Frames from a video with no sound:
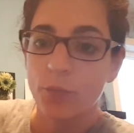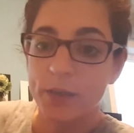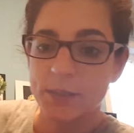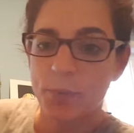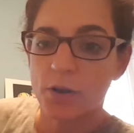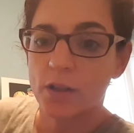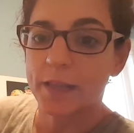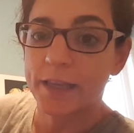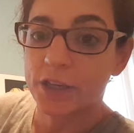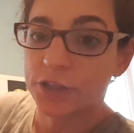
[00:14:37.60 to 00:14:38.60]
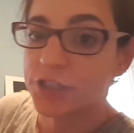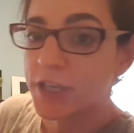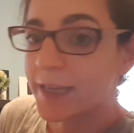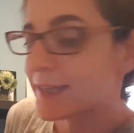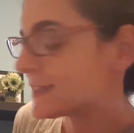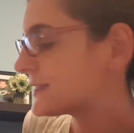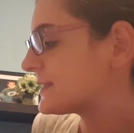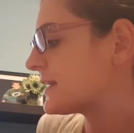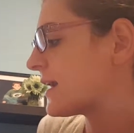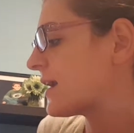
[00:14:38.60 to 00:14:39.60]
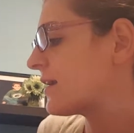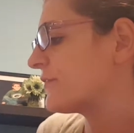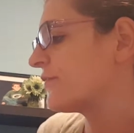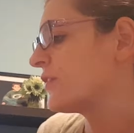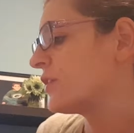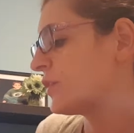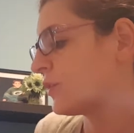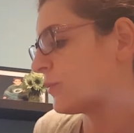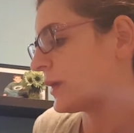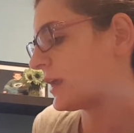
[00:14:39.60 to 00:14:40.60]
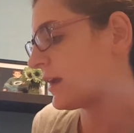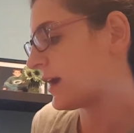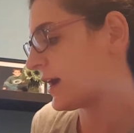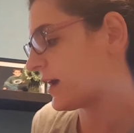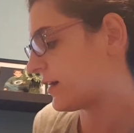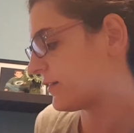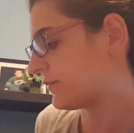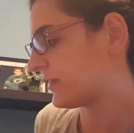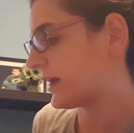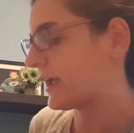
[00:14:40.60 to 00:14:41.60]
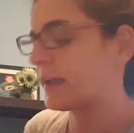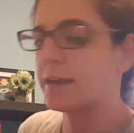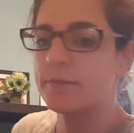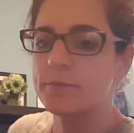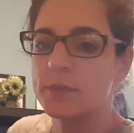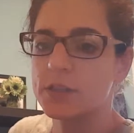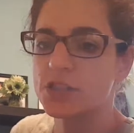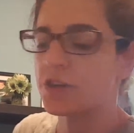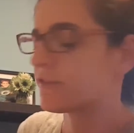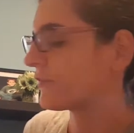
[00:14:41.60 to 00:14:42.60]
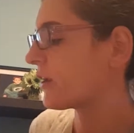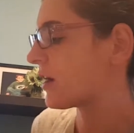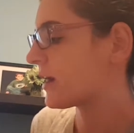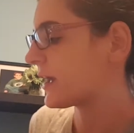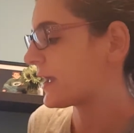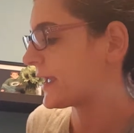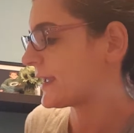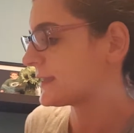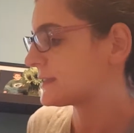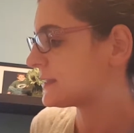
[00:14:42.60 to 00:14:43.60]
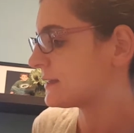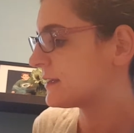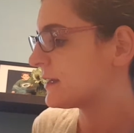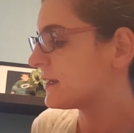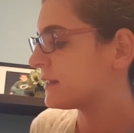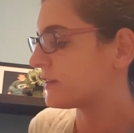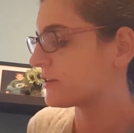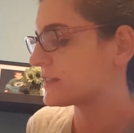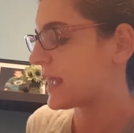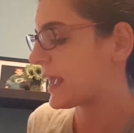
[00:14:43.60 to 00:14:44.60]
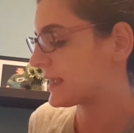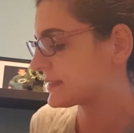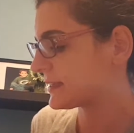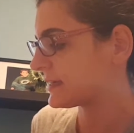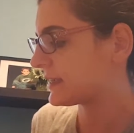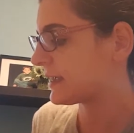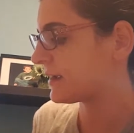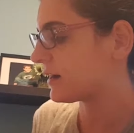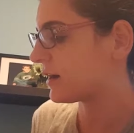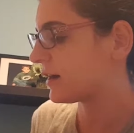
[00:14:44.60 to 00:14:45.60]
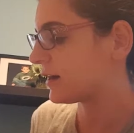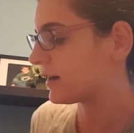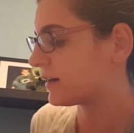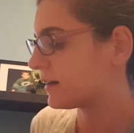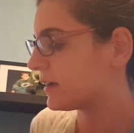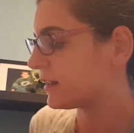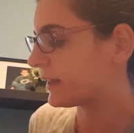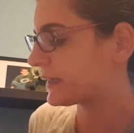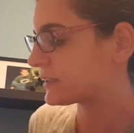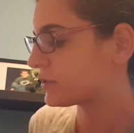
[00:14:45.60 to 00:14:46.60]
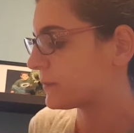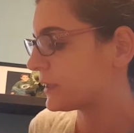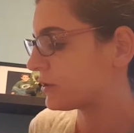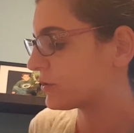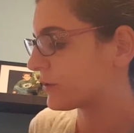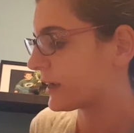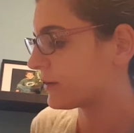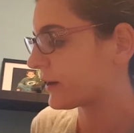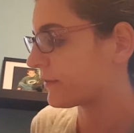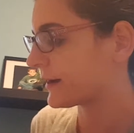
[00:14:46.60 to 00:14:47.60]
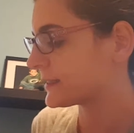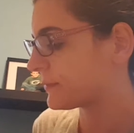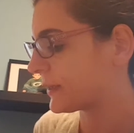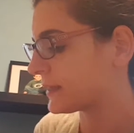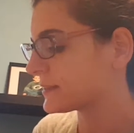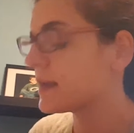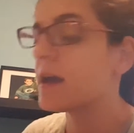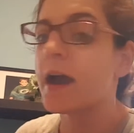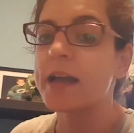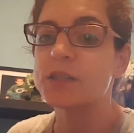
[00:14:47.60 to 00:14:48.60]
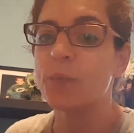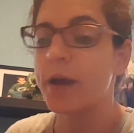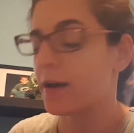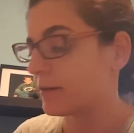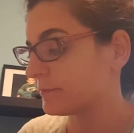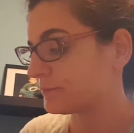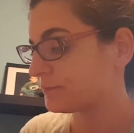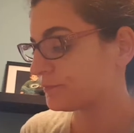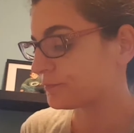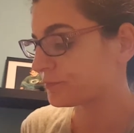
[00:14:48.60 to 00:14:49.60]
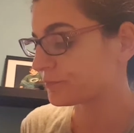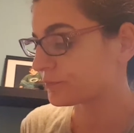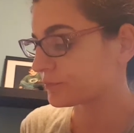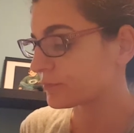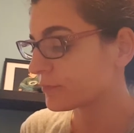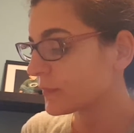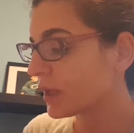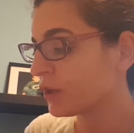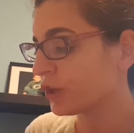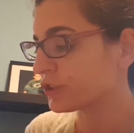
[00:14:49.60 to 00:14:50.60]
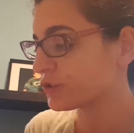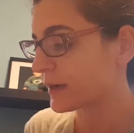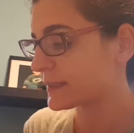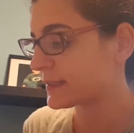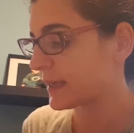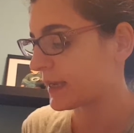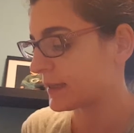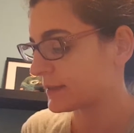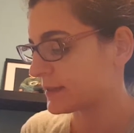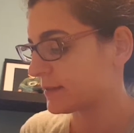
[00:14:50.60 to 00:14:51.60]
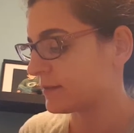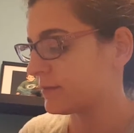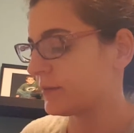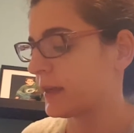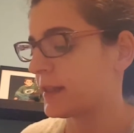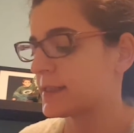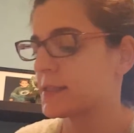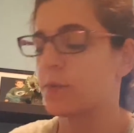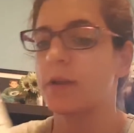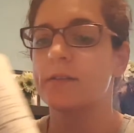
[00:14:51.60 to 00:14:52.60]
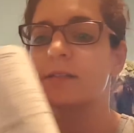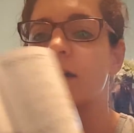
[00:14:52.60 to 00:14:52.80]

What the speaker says: what to put on like your chicken and stuff. We have like stir fries. There's eggs in here. Like so many great recipes. As well, your dressings. Yeah, that's the one I was